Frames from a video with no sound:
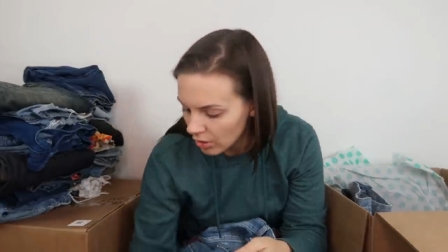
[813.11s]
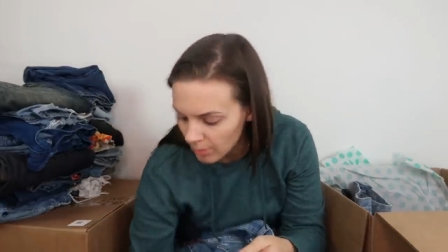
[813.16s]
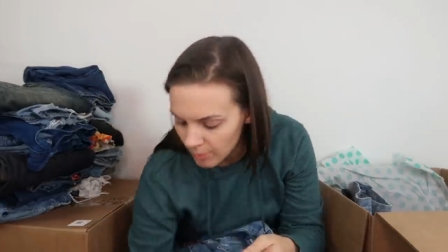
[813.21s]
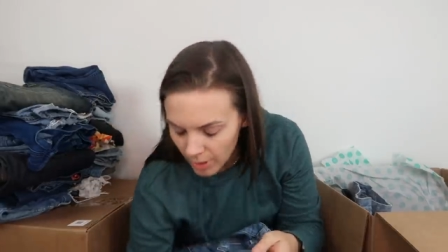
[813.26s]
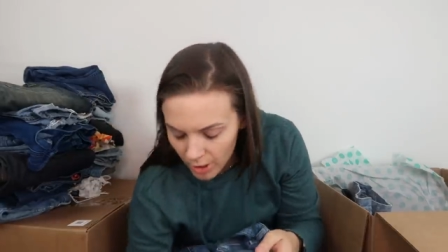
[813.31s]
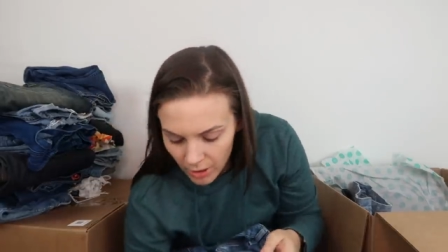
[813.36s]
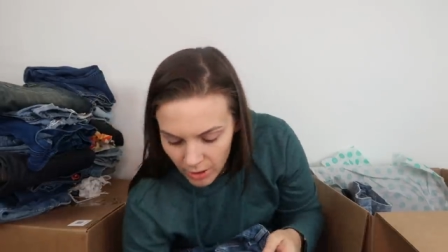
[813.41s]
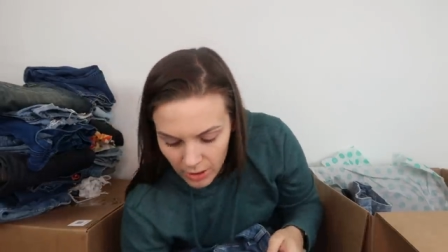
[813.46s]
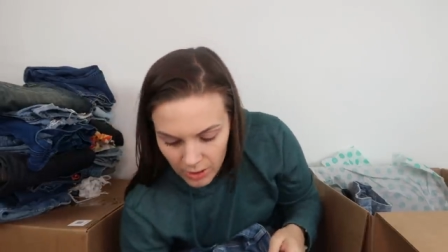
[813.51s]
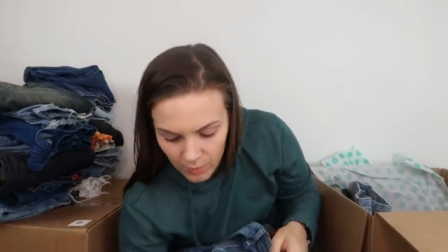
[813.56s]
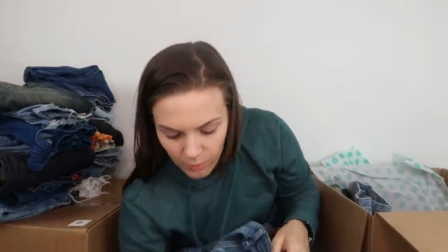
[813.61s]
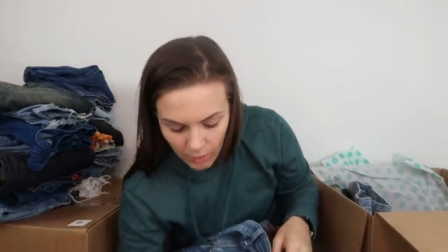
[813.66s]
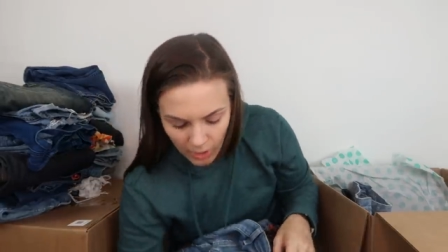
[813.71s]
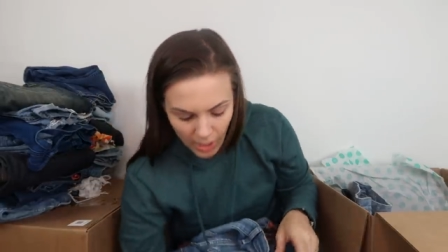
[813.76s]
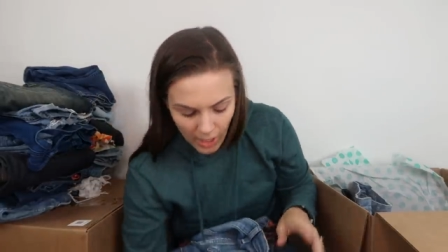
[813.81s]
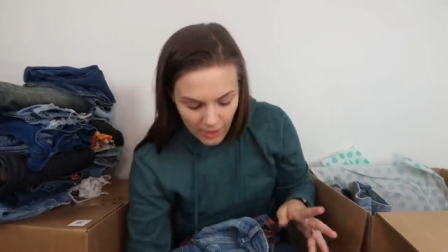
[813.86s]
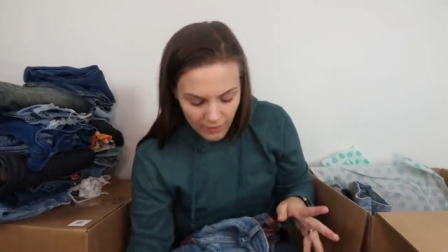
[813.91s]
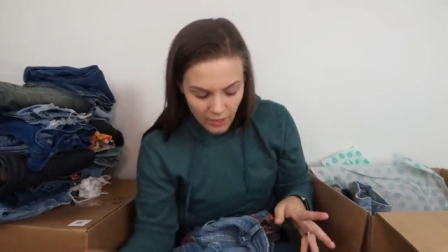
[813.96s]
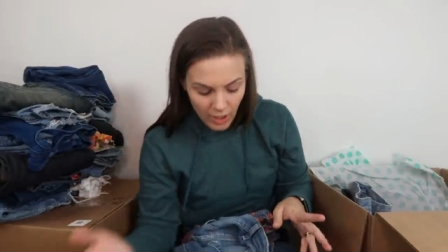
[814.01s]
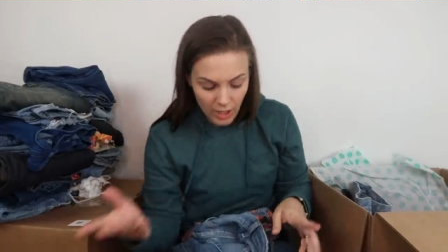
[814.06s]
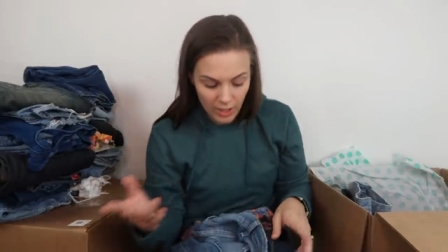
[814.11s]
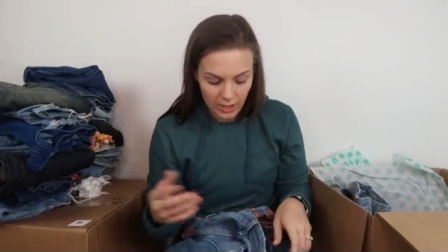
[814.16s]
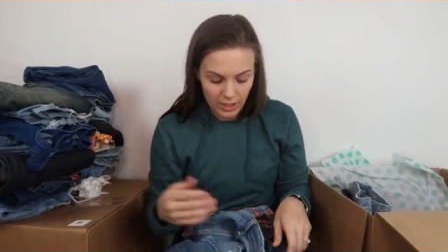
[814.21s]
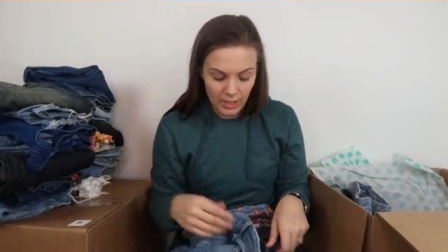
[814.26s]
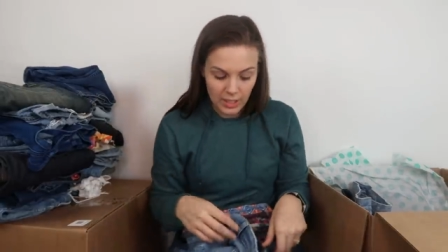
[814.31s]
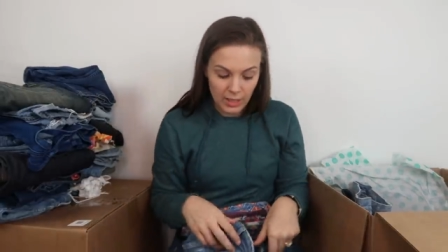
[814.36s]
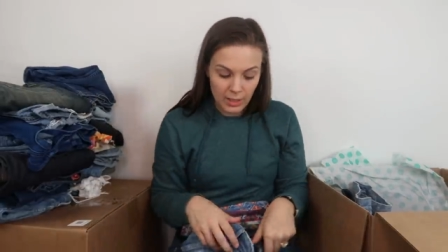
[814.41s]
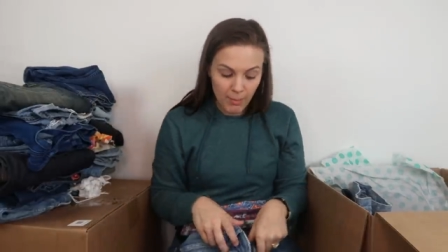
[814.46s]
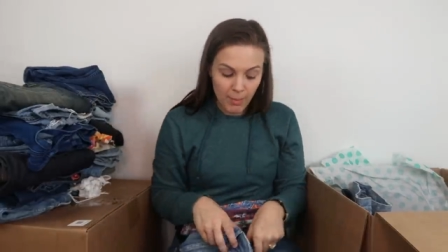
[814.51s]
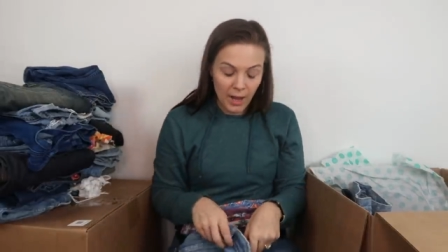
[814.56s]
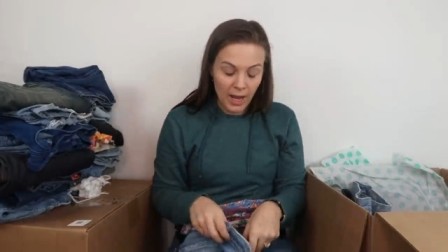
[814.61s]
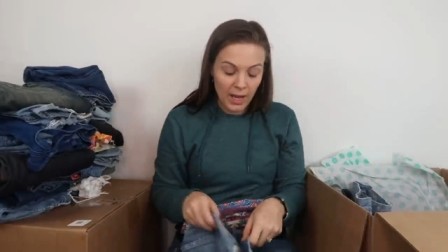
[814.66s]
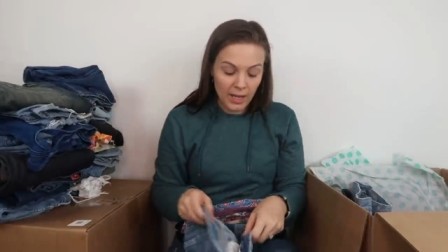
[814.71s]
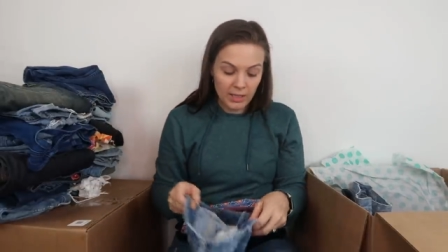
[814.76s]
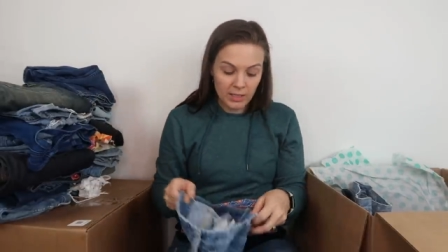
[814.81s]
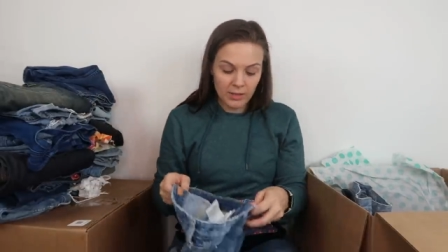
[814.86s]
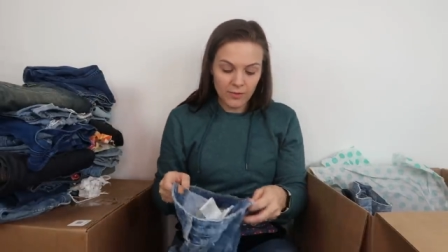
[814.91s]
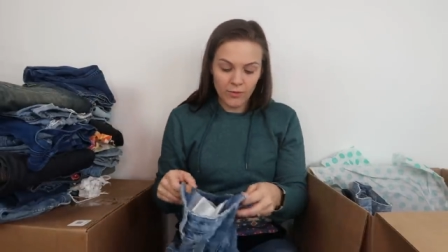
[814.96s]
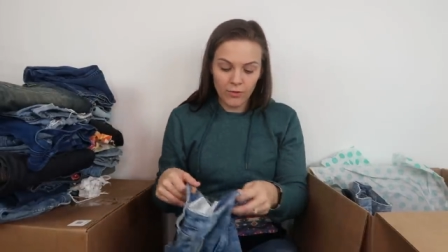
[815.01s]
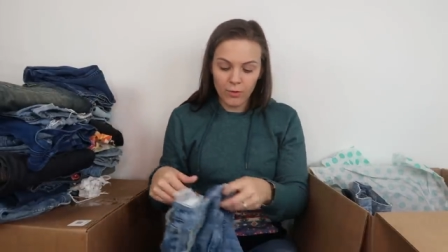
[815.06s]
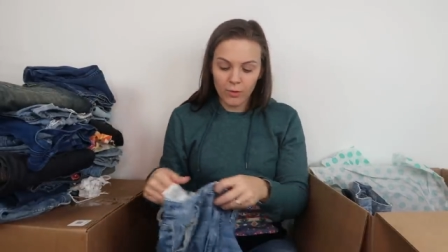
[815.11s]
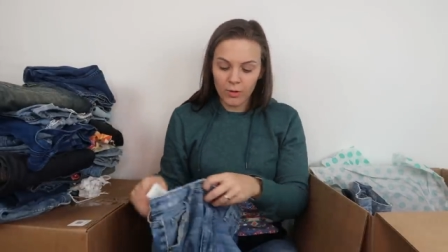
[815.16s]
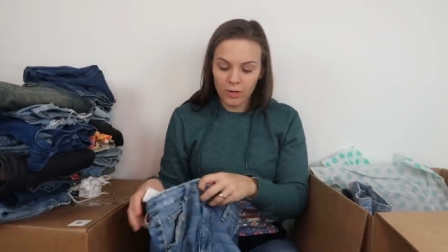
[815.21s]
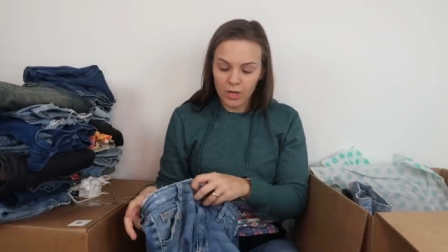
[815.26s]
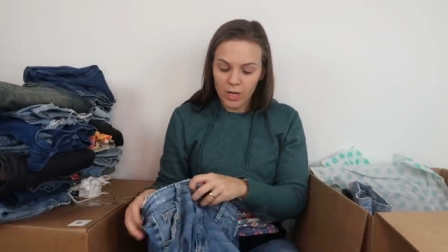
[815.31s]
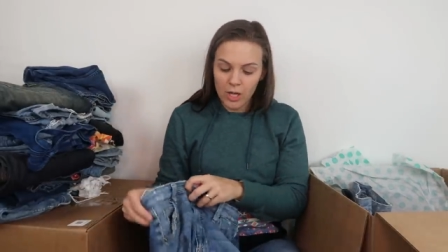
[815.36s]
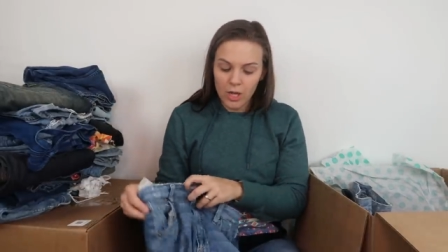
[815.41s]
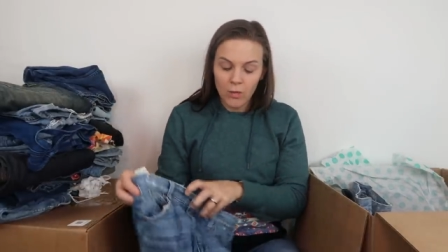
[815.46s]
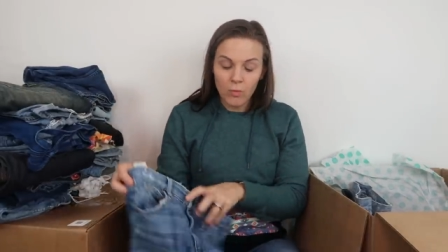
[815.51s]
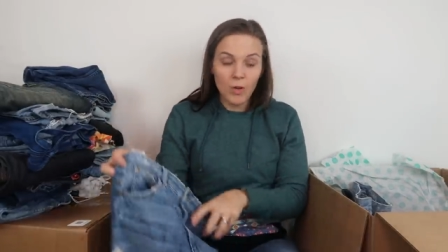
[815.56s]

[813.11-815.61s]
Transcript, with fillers: mark is what I've gotten in the past for